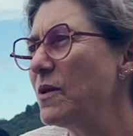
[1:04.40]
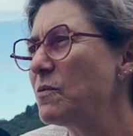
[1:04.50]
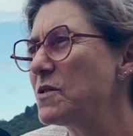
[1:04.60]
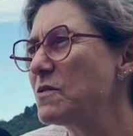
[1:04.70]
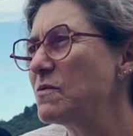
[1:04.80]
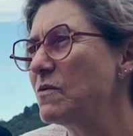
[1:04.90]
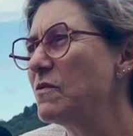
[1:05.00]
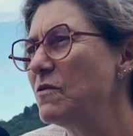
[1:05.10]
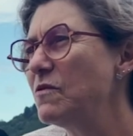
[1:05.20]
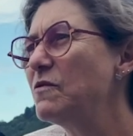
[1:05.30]
it was
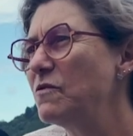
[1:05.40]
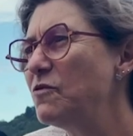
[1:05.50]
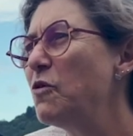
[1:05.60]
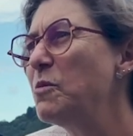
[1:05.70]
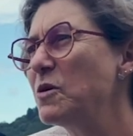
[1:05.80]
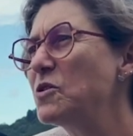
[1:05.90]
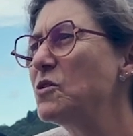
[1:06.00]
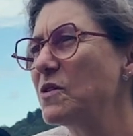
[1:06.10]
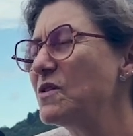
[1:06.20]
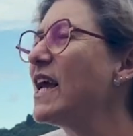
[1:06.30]
Forbion
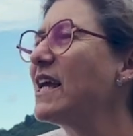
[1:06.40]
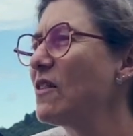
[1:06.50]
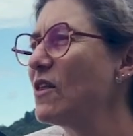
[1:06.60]
taking